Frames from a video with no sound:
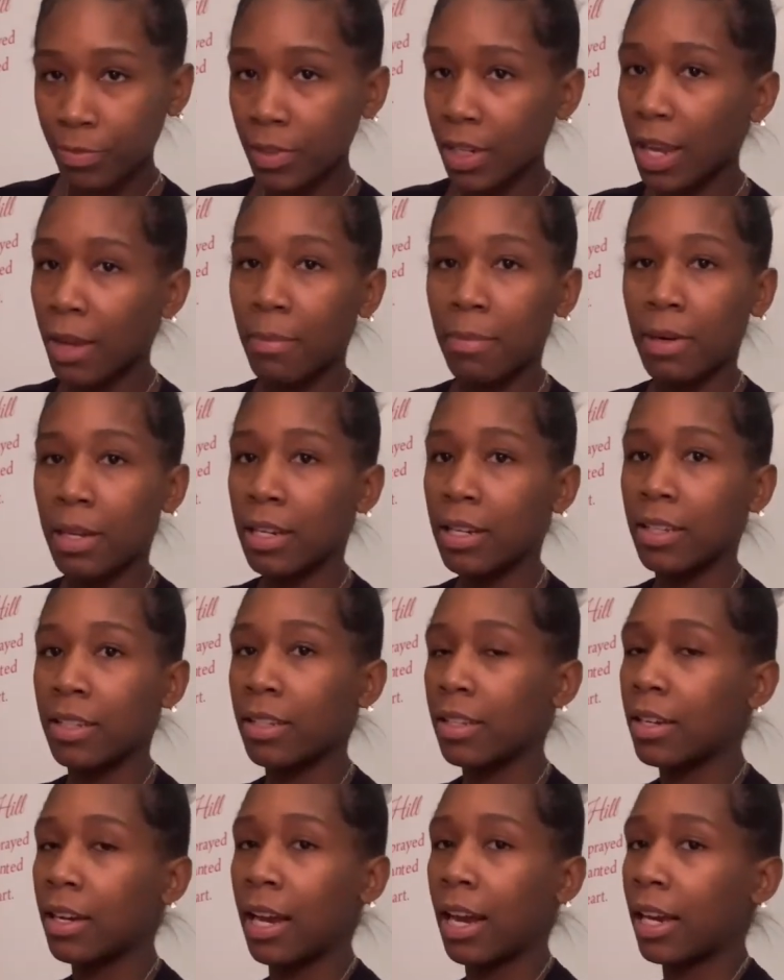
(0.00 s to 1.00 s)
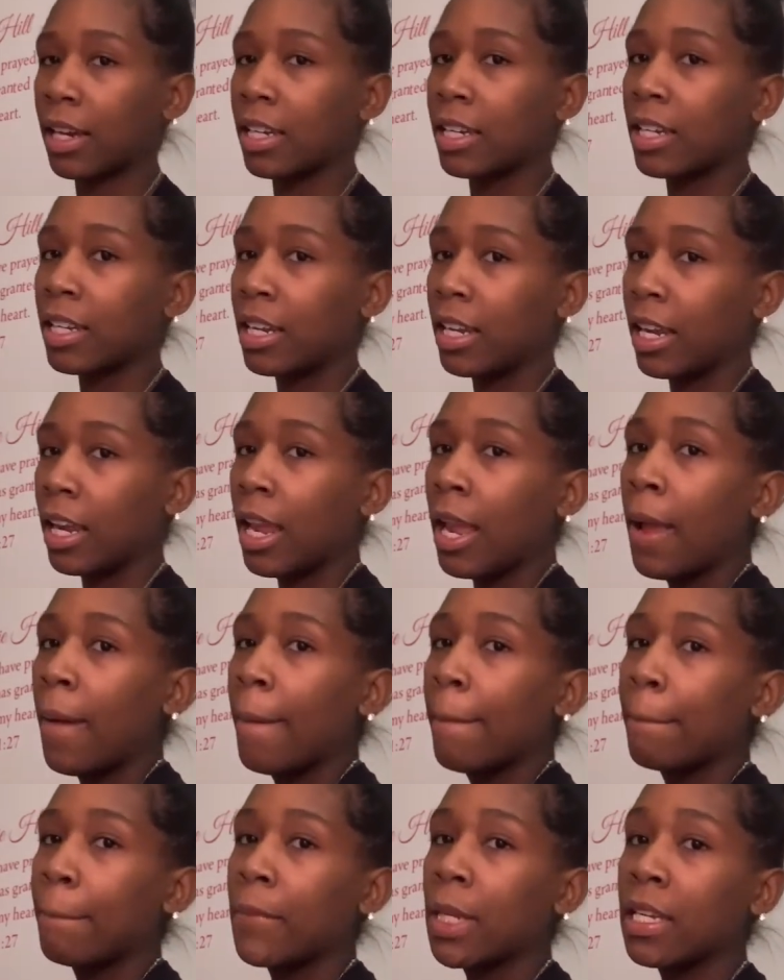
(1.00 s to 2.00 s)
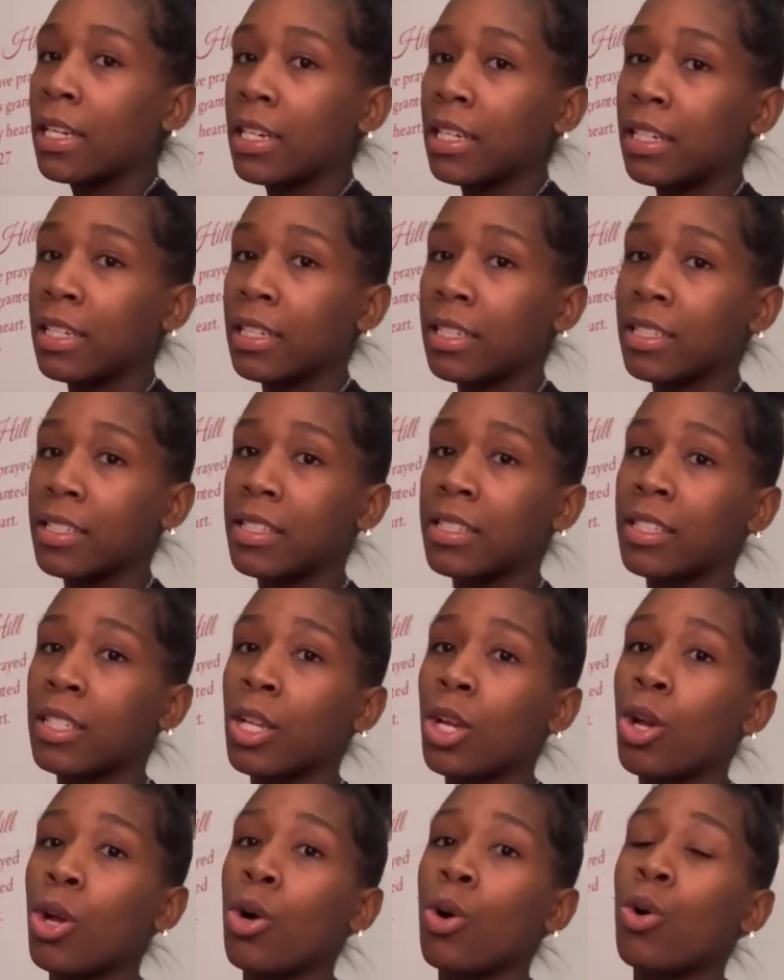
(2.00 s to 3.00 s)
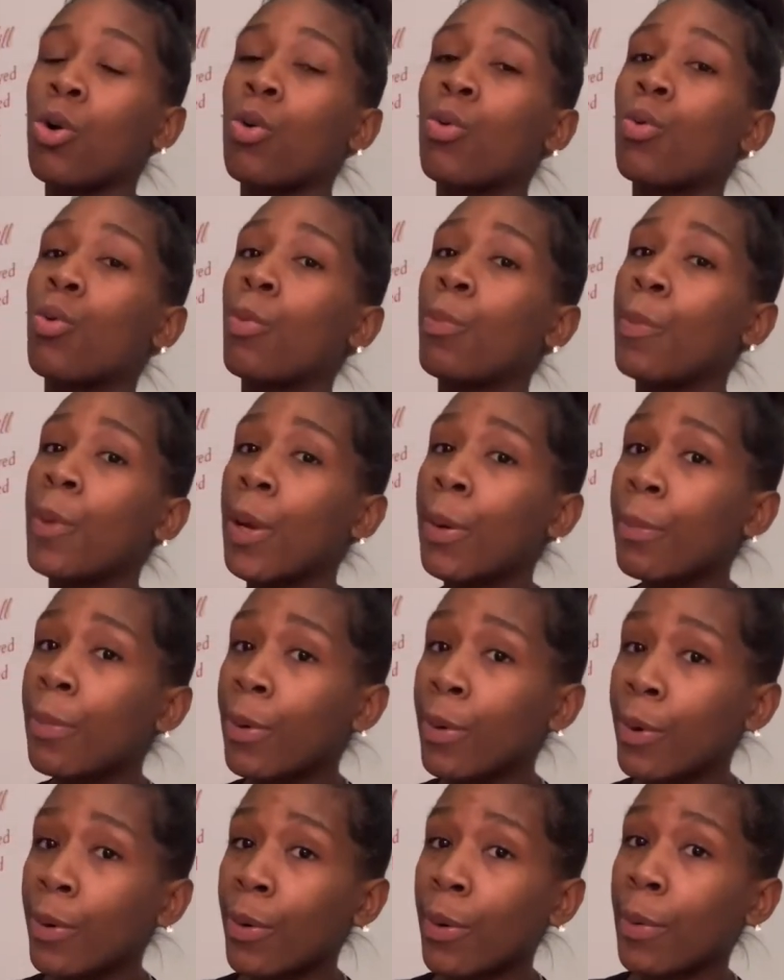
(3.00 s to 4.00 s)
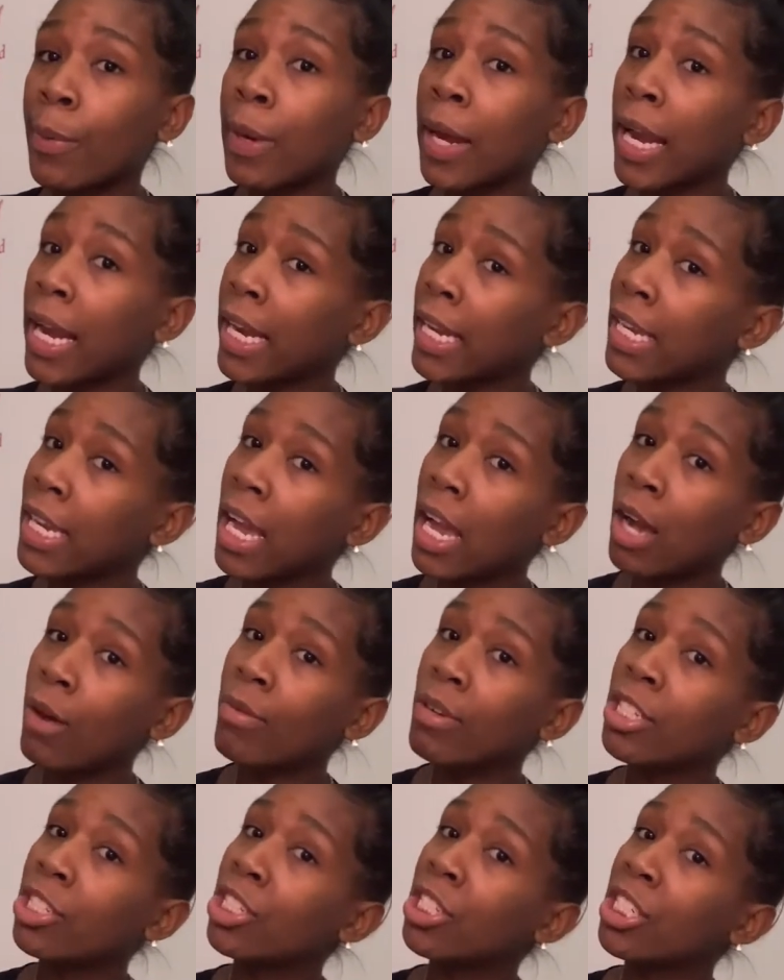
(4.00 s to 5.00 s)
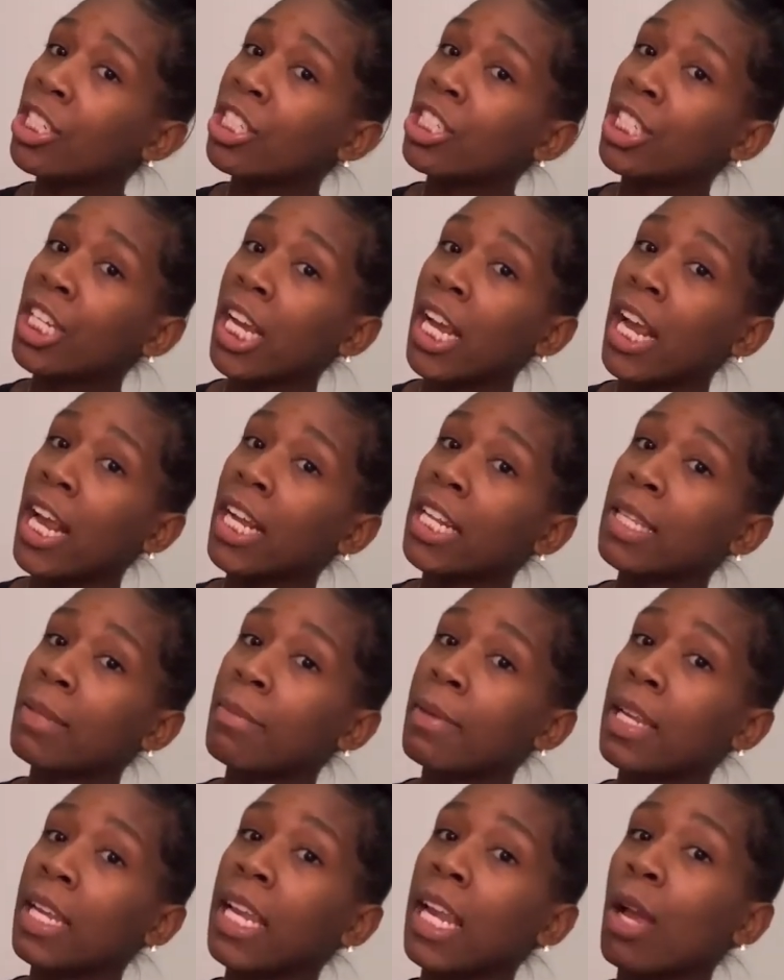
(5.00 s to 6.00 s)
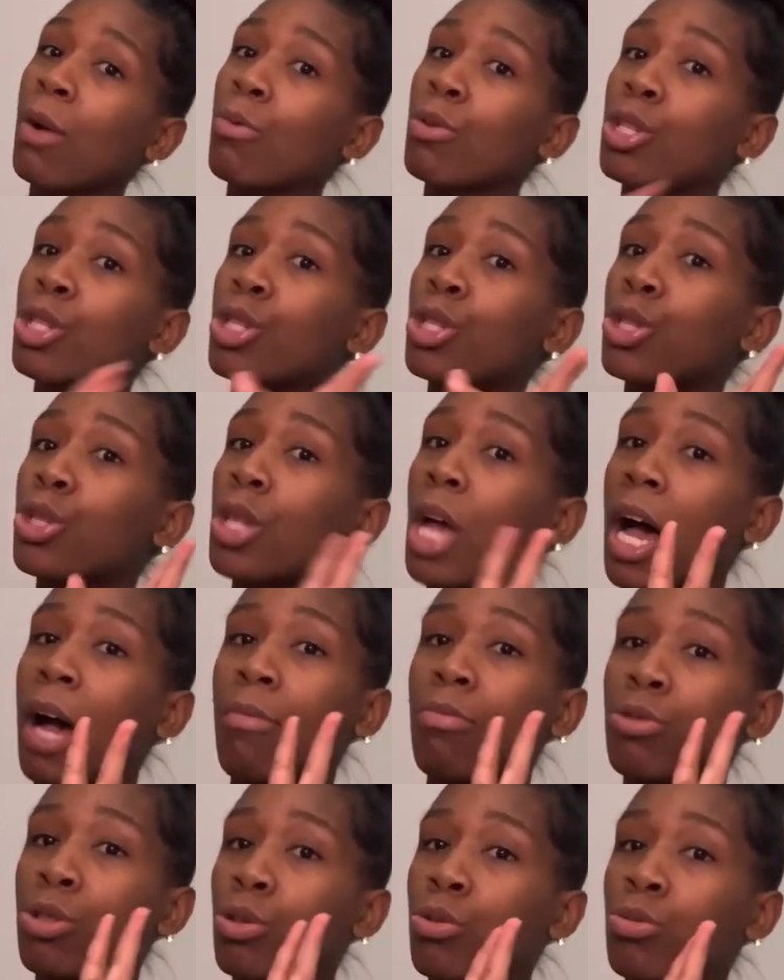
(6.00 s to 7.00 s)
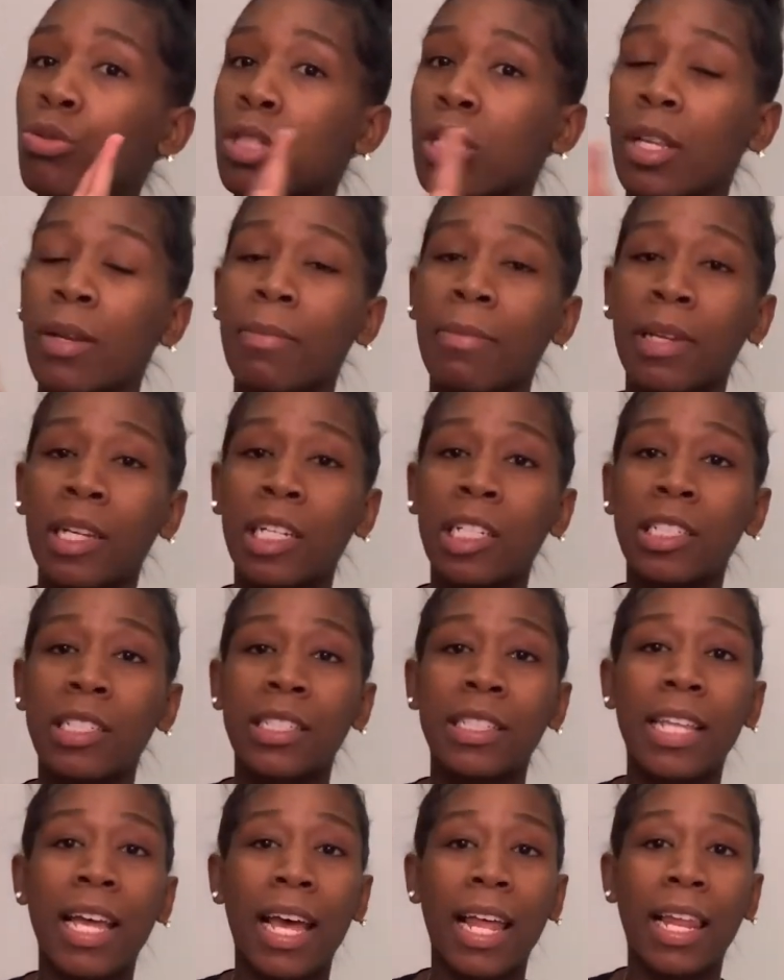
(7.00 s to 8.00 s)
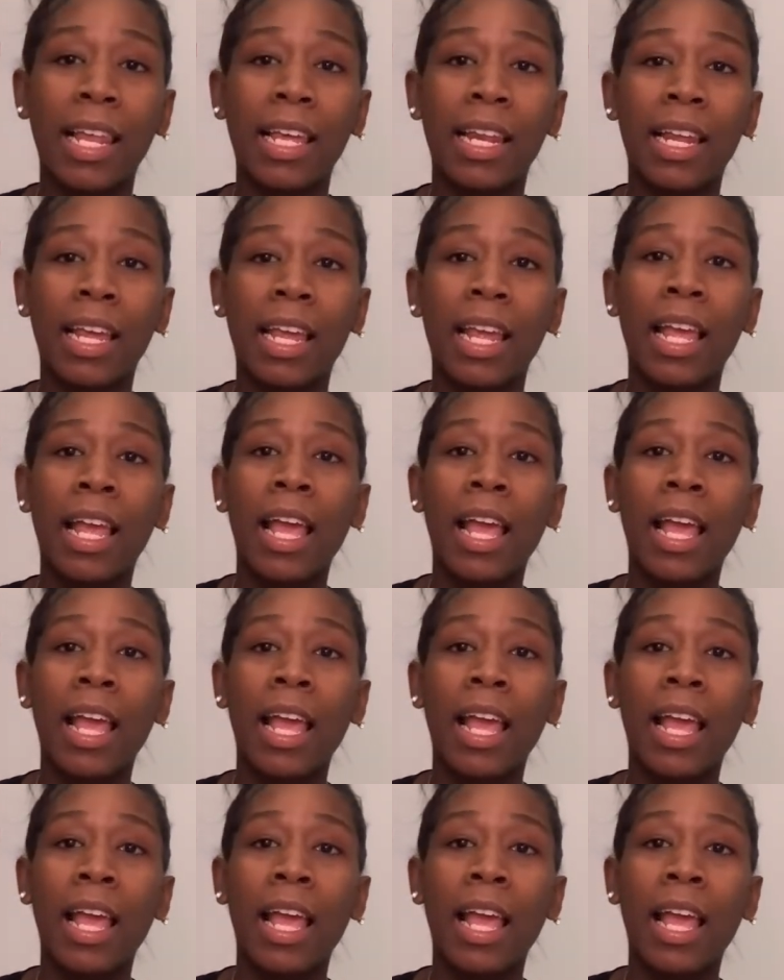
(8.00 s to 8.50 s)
But it, I couldn't because remember y'all when she checked me, it was I was two centimeters dilated.